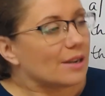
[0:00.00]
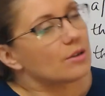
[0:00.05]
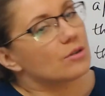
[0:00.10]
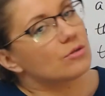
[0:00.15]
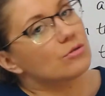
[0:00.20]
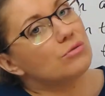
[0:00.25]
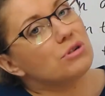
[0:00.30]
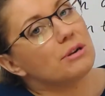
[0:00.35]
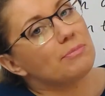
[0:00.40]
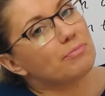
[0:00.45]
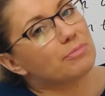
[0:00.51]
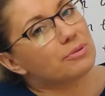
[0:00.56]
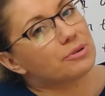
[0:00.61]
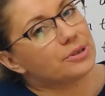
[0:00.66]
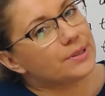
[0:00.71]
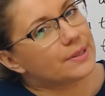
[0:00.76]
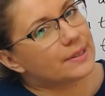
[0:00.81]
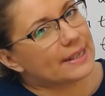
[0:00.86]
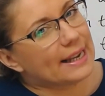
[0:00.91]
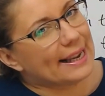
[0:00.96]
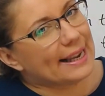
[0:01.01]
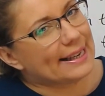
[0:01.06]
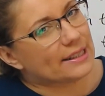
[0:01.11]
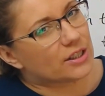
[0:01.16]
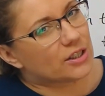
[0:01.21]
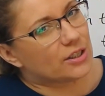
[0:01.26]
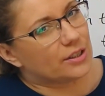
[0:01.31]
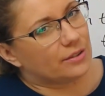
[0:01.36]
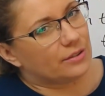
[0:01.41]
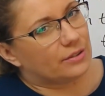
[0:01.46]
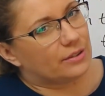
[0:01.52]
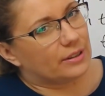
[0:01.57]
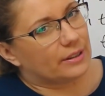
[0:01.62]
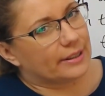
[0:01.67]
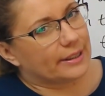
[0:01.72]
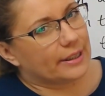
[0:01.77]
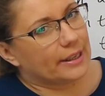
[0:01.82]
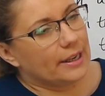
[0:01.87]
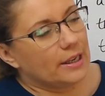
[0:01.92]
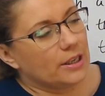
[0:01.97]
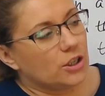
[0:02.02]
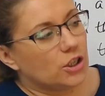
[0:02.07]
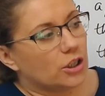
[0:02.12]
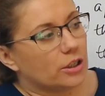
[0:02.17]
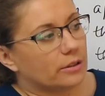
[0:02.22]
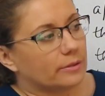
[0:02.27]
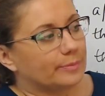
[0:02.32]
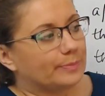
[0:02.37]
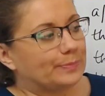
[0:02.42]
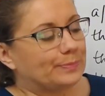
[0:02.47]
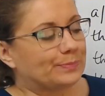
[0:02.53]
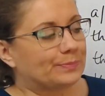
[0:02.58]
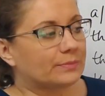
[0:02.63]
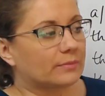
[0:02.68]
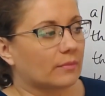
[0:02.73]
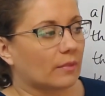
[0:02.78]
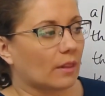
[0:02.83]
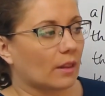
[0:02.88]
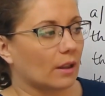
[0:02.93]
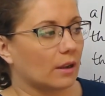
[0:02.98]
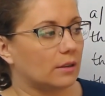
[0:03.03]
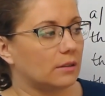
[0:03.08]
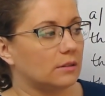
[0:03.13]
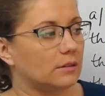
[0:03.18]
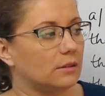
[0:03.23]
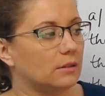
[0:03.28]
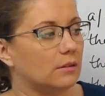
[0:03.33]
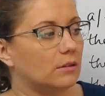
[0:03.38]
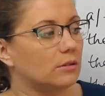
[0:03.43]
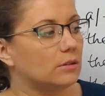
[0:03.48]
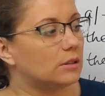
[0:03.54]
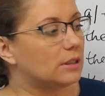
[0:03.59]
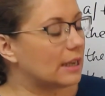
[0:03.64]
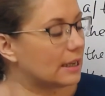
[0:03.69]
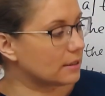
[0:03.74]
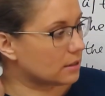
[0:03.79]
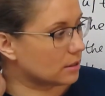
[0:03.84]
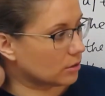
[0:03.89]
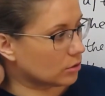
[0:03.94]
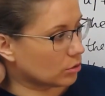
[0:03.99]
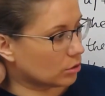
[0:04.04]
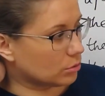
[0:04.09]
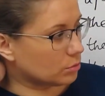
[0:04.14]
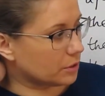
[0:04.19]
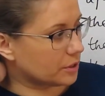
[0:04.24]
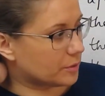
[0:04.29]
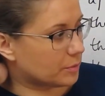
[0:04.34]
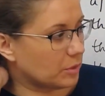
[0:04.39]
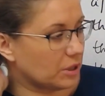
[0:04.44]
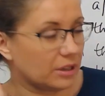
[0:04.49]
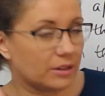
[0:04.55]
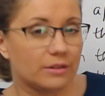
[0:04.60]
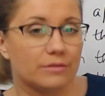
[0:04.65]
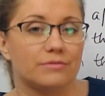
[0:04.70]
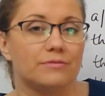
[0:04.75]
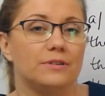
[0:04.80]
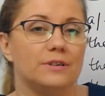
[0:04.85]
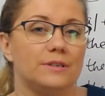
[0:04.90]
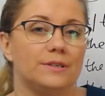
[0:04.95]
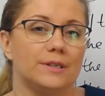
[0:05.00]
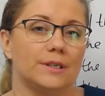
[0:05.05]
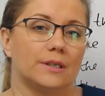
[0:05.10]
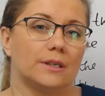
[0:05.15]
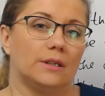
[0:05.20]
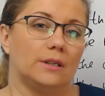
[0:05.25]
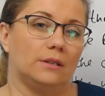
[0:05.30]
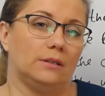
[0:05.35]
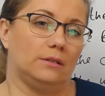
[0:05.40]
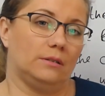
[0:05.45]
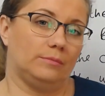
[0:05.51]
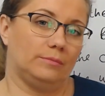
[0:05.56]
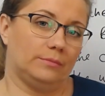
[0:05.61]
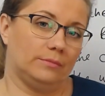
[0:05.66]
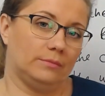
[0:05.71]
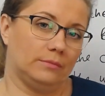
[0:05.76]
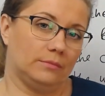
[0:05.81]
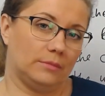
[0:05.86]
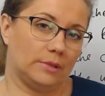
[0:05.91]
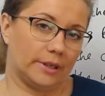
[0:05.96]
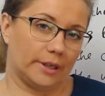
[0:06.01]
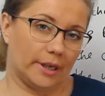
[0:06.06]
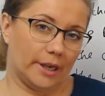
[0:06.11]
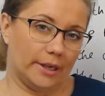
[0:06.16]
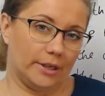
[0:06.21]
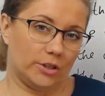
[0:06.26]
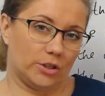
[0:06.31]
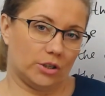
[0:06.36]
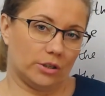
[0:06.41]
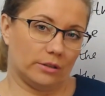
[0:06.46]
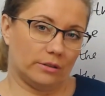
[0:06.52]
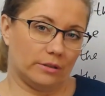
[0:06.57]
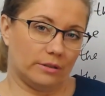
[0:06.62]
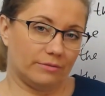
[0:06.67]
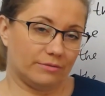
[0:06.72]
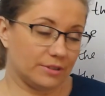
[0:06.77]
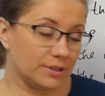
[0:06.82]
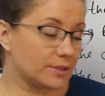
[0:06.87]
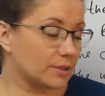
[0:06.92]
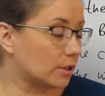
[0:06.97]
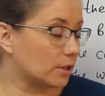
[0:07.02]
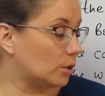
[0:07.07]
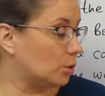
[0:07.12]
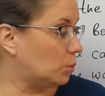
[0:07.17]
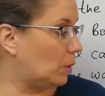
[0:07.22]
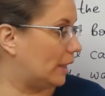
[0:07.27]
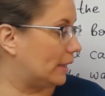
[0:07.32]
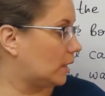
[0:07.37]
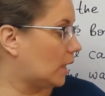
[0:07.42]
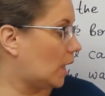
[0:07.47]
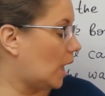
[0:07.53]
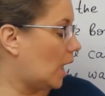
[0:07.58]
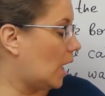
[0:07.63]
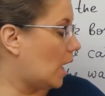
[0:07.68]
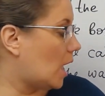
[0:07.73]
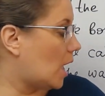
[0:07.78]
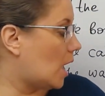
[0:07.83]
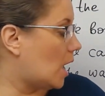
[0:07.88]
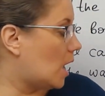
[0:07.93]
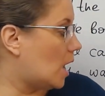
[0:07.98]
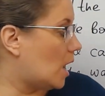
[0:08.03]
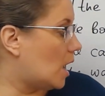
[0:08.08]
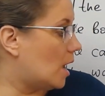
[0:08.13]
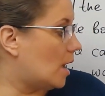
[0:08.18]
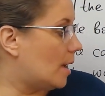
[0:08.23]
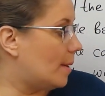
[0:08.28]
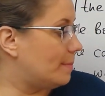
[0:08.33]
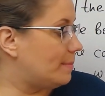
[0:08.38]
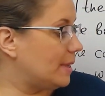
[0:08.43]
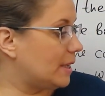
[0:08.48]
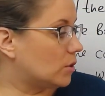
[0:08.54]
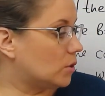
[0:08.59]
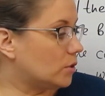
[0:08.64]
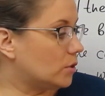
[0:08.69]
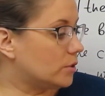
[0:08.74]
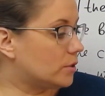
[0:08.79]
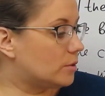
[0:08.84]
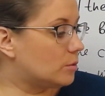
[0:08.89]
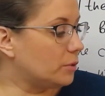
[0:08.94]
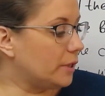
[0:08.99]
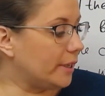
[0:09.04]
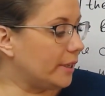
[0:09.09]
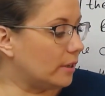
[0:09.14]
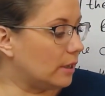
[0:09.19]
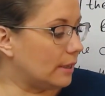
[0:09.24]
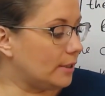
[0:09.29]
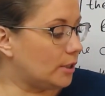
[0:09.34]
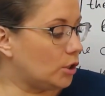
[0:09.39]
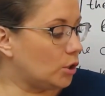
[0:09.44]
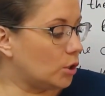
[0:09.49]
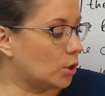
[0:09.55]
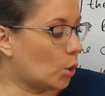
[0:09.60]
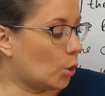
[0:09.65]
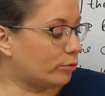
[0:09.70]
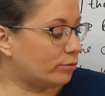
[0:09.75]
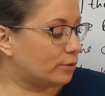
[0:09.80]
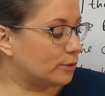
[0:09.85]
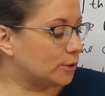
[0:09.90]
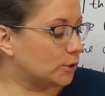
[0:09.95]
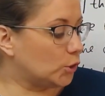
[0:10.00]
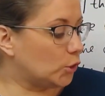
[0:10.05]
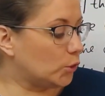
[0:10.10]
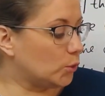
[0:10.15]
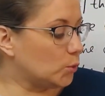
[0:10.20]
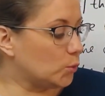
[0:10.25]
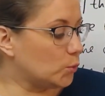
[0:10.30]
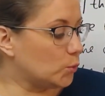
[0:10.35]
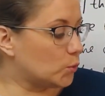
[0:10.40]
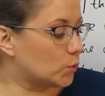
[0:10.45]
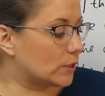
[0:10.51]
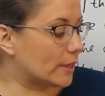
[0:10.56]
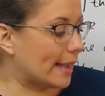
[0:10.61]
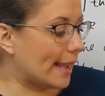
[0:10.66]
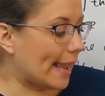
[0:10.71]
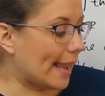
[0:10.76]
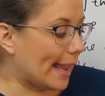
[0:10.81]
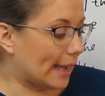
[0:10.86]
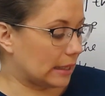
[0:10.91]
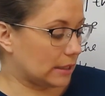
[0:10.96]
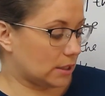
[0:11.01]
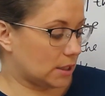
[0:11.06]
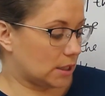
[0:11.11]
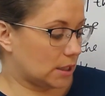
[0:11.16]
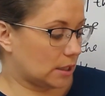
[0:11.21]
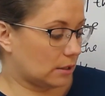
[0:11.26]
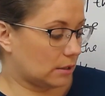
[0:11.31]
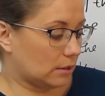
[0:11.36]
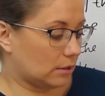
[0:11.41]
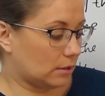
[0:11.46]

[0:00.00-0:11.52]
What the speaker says: representing the location doesn't always mean the physical location, the physical one. Because we often use at